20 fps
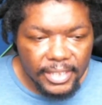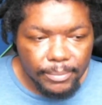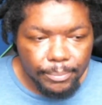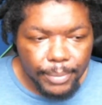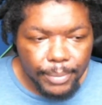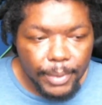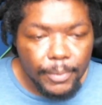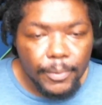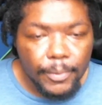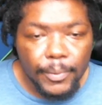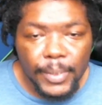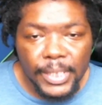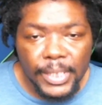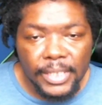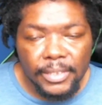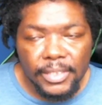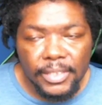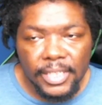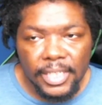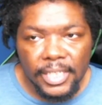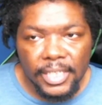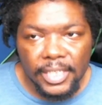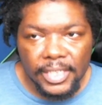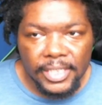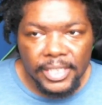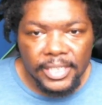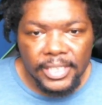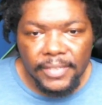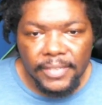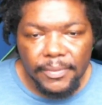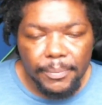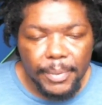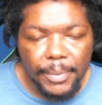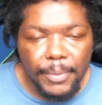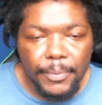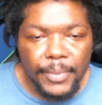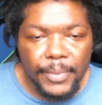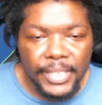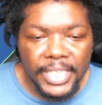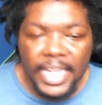people with different people
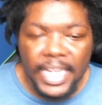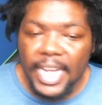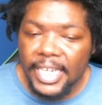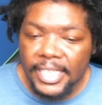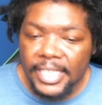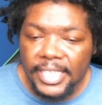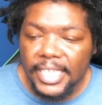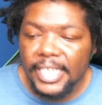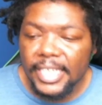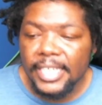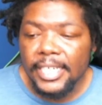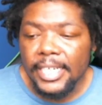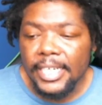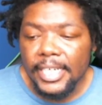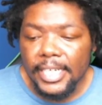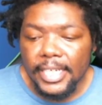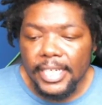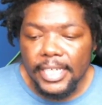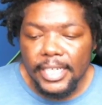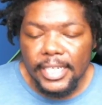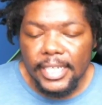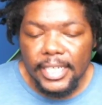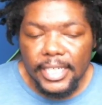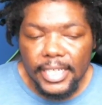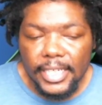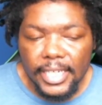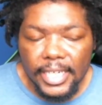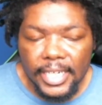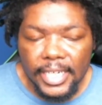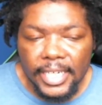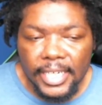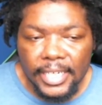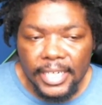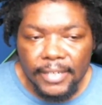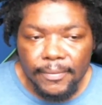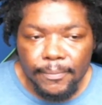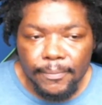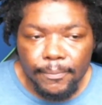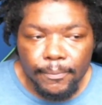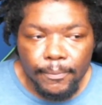with DID
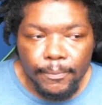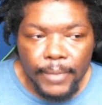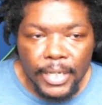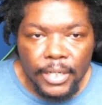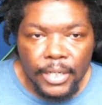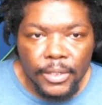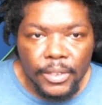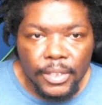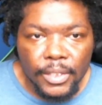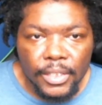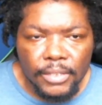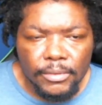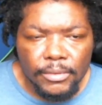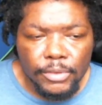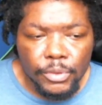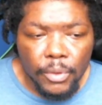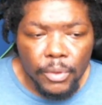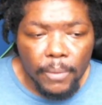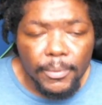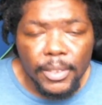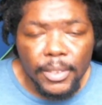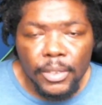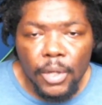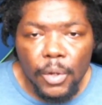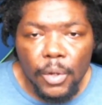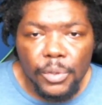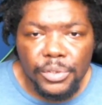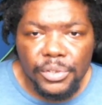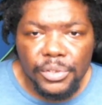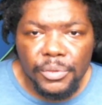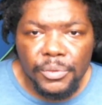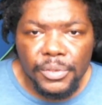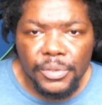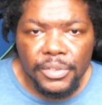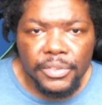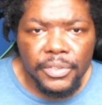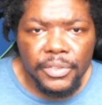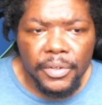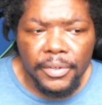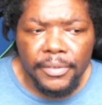when normally goes through
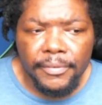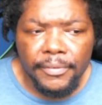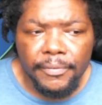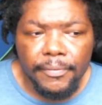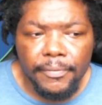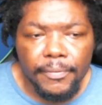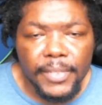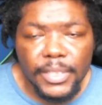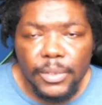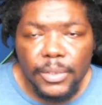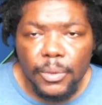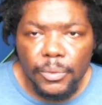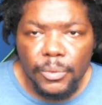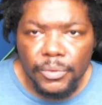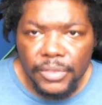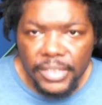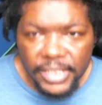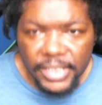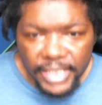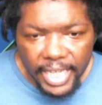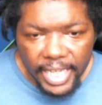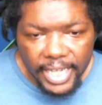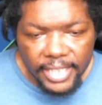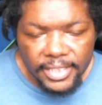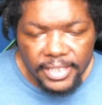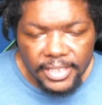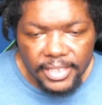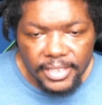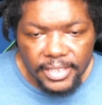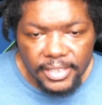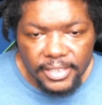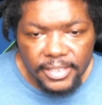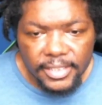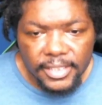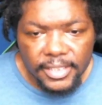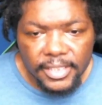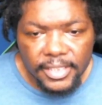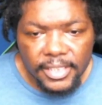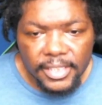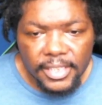certain physical changes
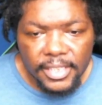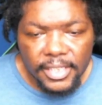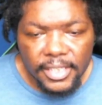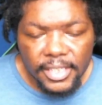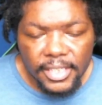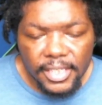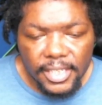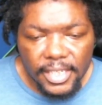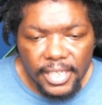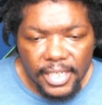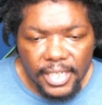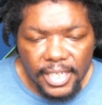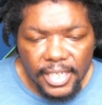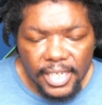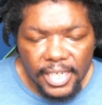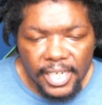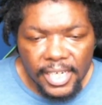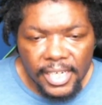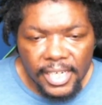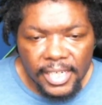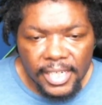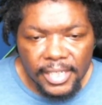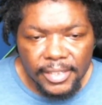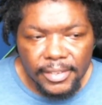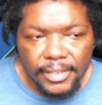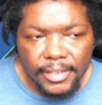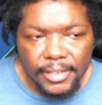that